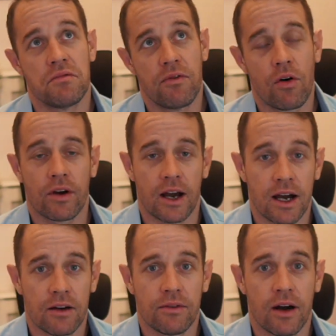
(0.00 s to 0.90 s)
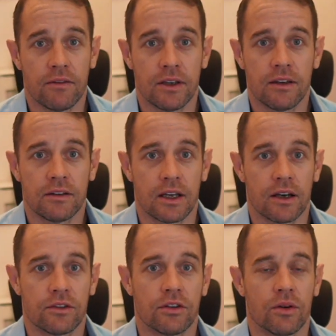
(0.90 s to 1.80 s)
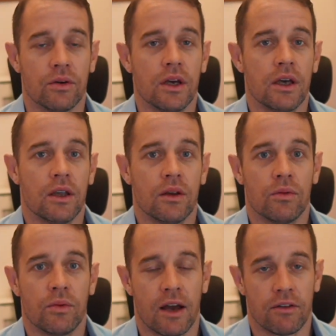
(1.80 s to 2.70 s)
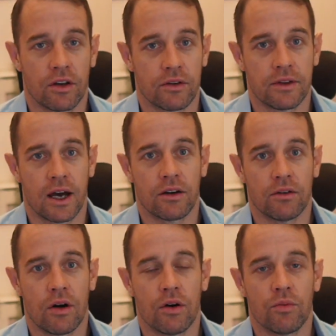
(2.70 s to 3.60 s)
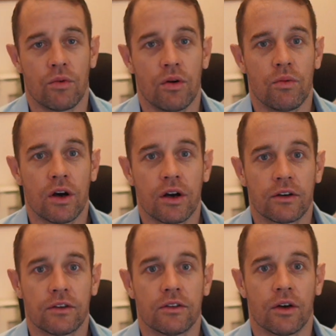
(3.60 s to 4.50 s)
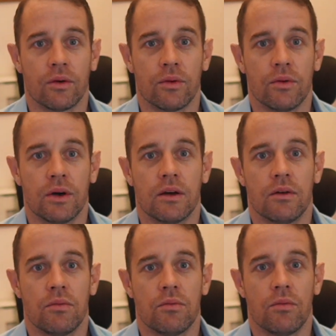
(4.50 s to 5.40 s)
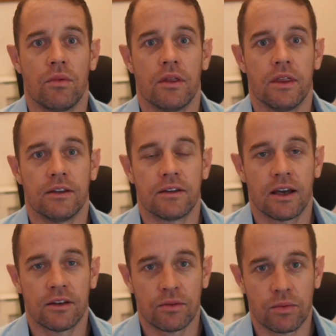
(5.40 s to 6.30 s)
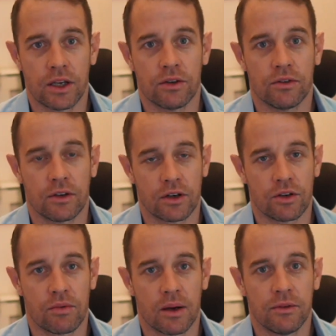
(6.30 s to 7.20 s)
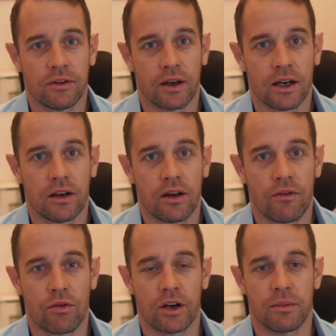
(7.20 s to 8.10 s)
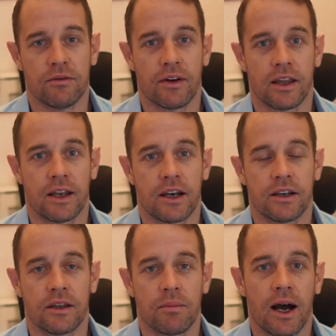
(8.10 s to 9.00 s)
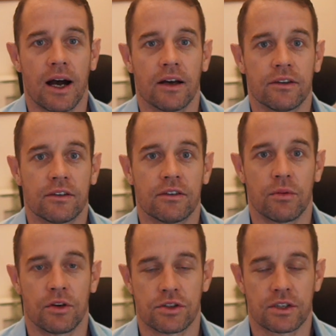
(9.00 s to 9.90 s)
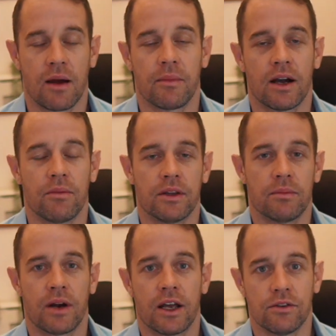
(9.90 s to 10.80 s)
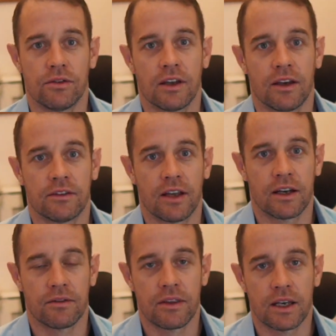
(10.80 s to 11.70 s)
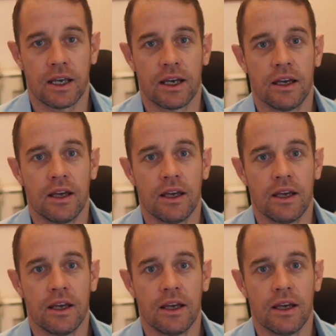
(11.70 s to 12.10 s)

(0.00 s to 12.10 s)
4.5, 5 years now. So we have a lot of data on what works. So the tests we're using on your website have already been validated in the past. So we're not just coming up with a brand new test out of thin air.